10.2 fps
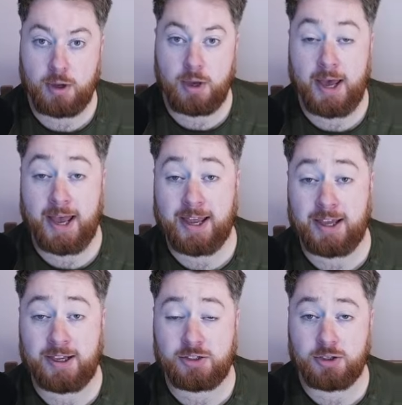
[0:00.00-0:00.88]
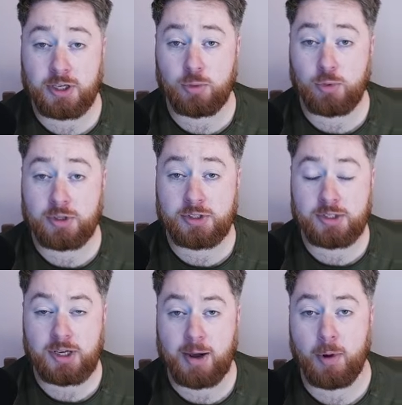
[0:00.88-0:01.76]
Hey, it's Dougie Wood.
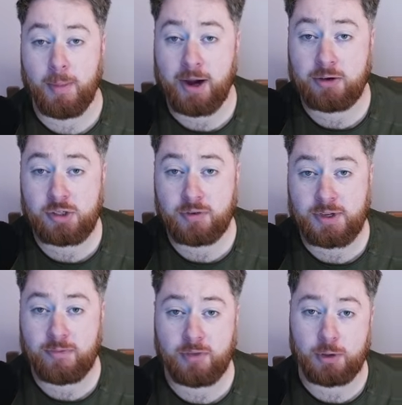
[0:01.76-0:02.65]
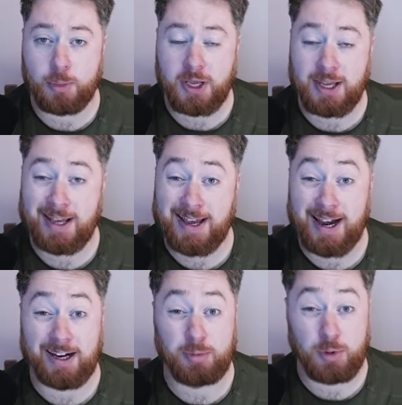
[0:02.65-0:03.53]
I'm a Microsoft MVP, and
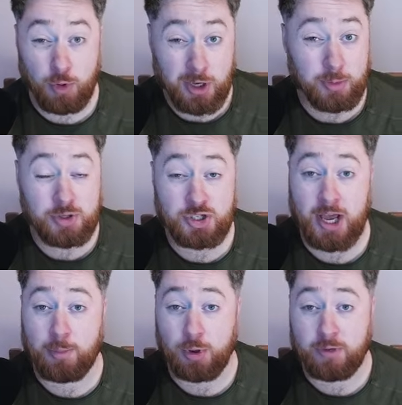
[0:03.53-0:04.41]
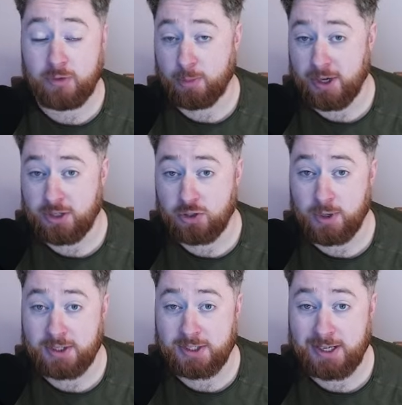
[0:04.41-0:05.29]
I've been working with SharePoint for the past
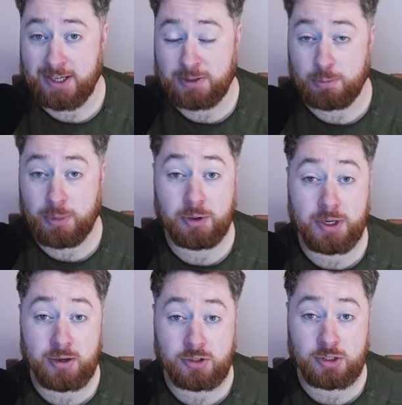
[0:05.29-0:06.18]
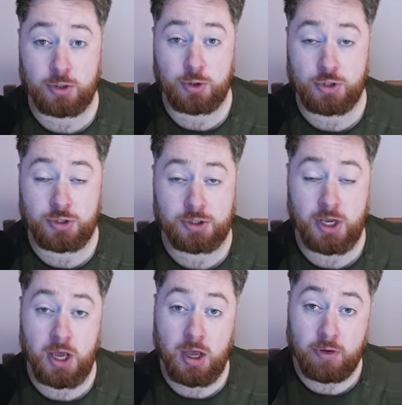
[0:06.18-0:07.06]
20 years, building out solutions
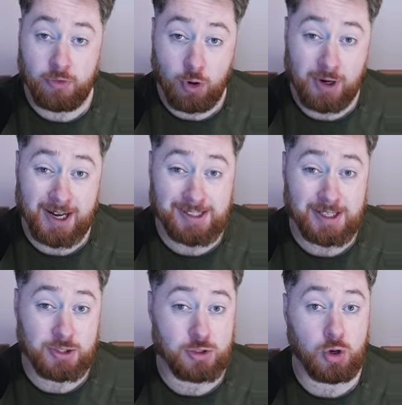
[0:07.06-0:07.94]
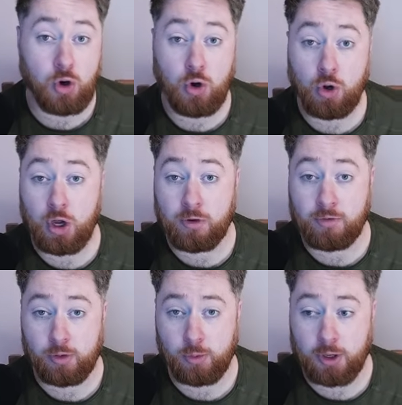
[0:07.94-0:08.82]
for organizations all over
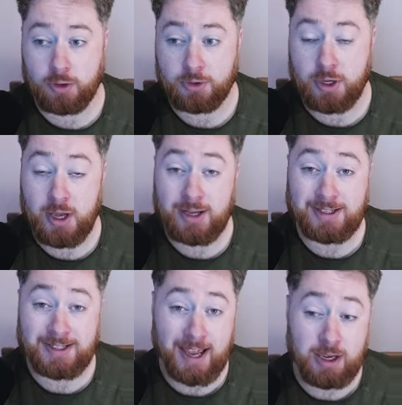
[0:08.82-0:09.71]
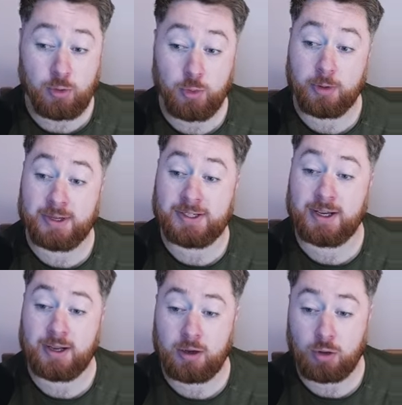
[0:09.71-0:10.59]
the world. Today, we're going to be taking
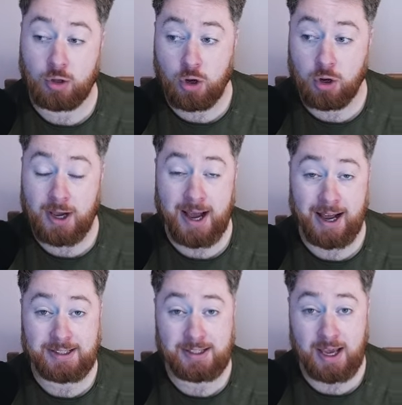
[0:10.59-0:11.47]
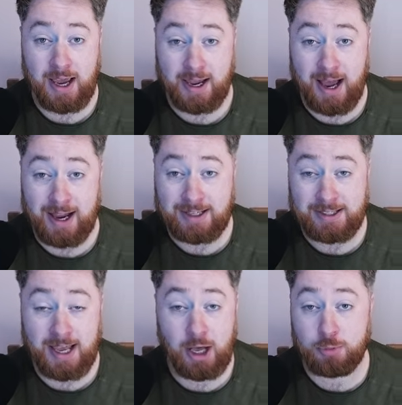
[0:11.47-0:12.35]
a little look at a
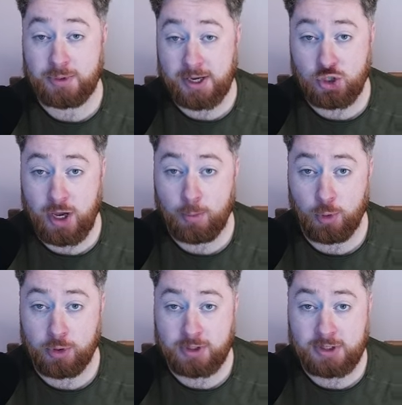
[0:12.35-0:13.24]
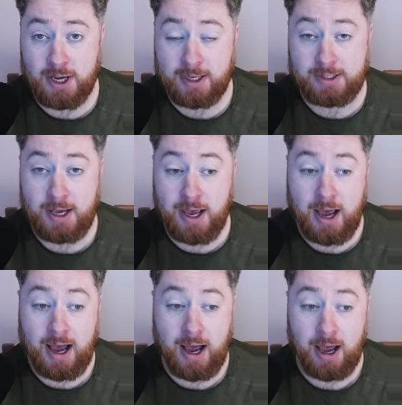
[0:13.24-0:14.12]
IT help desk SharePoint site
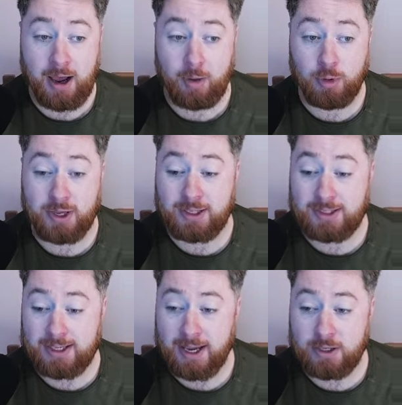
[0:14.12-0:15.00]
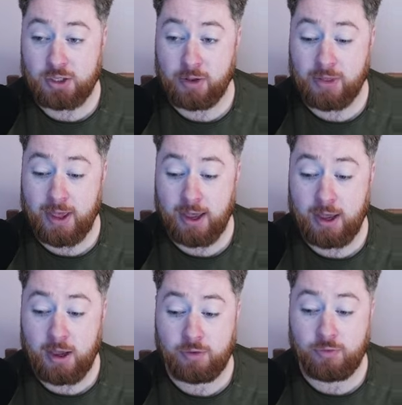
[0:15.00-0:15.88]
and what it contains on there
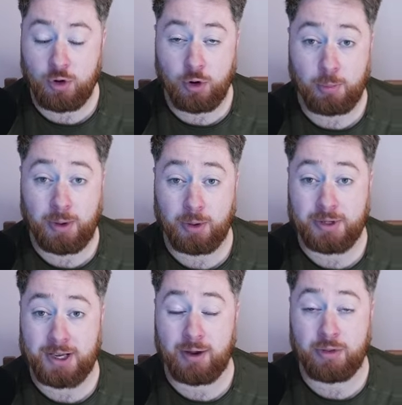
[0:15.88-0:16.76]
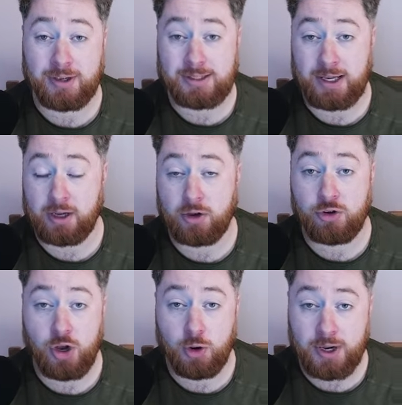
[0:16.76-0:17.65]
for building out things like
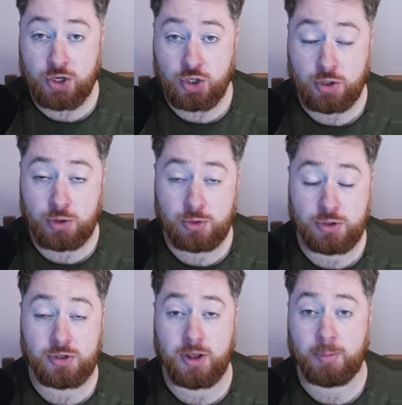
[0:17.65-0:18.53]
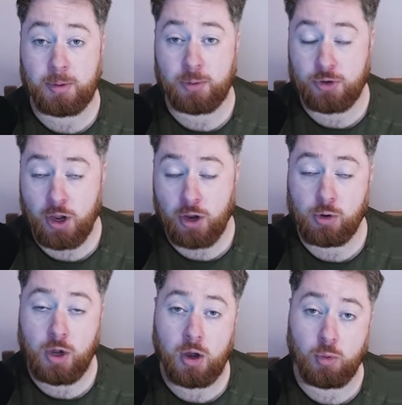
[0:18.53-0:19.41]
known issues so that people know
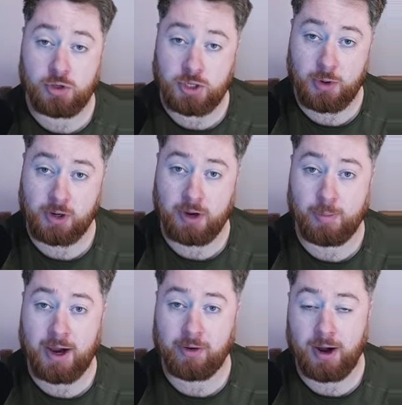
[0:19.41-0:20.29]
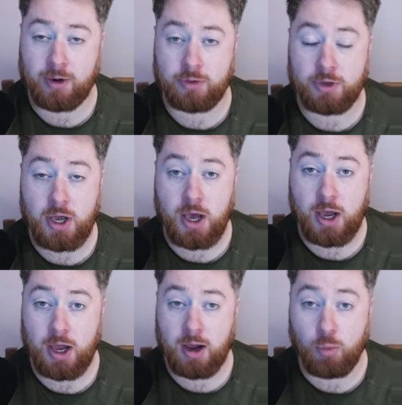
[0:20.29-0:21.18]
what's going on in the background
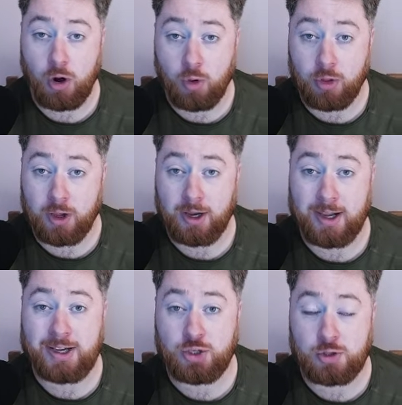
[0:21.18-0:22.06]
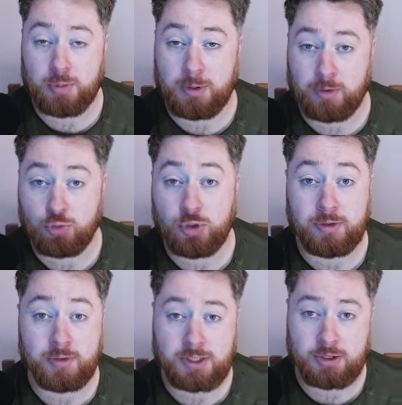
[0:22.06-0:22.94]
and what other issues people have
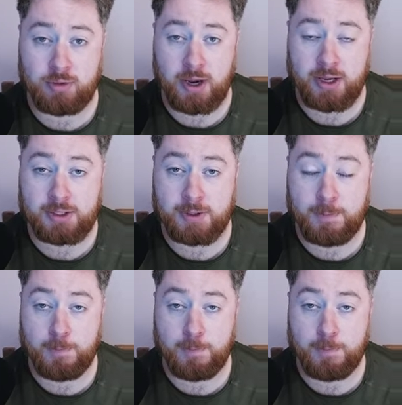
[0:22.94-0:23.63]
previously raised.